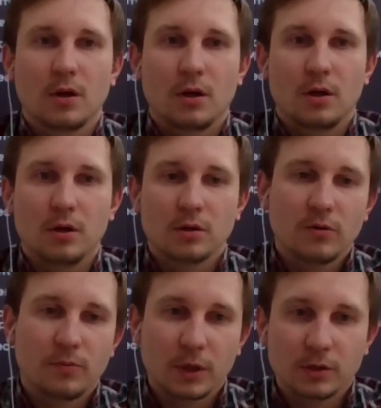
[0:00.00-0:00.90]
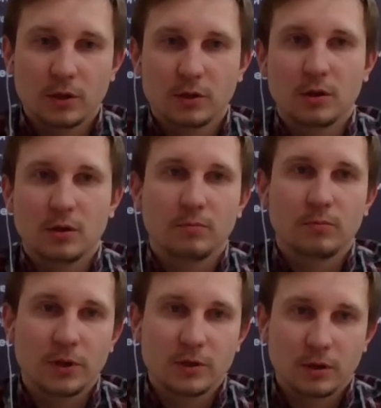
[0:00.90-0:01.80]
responsible for
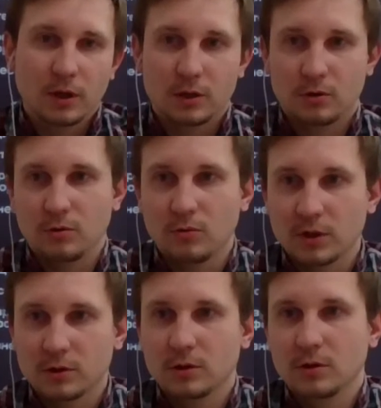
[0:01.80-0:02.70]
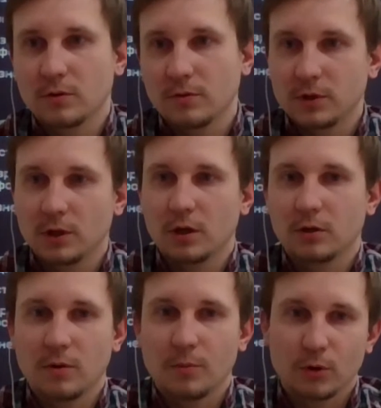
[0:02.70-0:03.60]
cybersecurity for
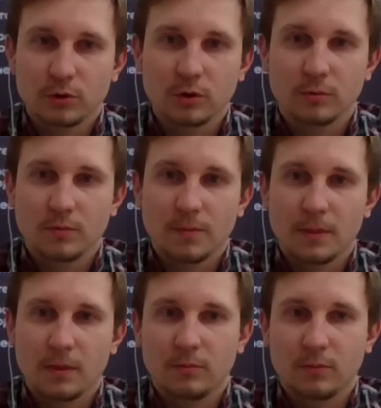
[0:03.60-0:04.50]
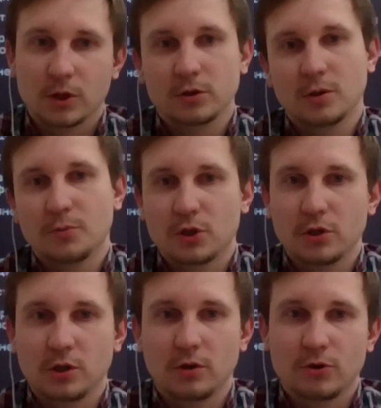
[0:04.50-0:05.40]
industrial
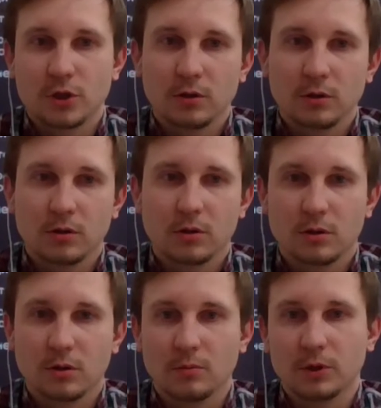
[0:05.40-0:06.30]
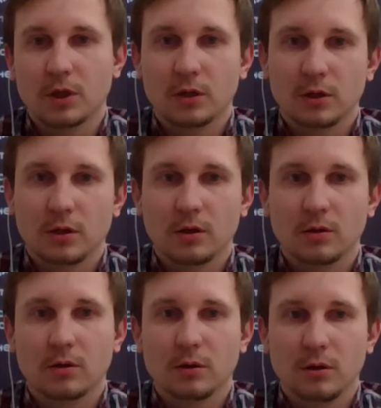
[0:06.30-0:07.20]
applications. Of course, I
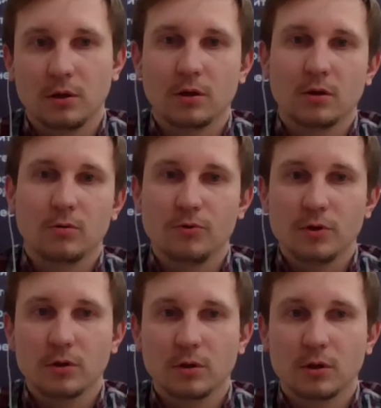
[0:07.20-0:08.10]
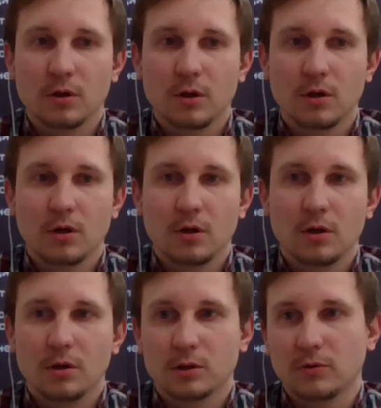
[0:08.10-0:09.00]
welcome your questions that you may
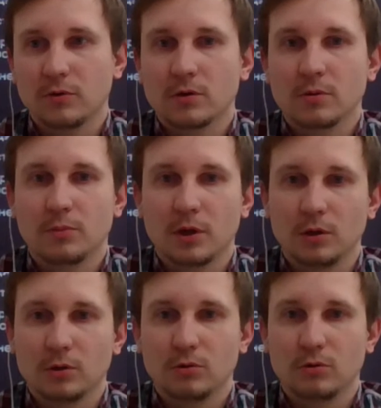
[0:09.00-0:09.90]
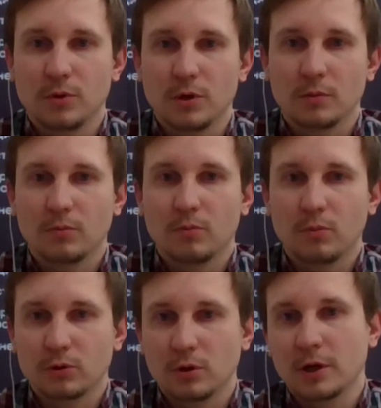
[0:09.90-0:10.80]
have during the course of my
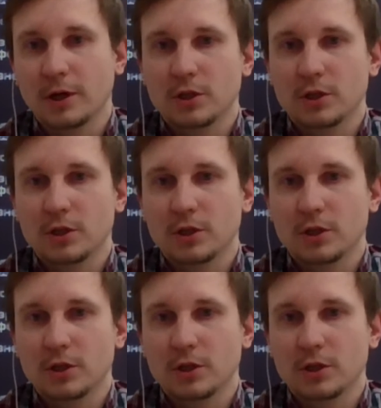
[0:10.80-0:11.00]
presentation.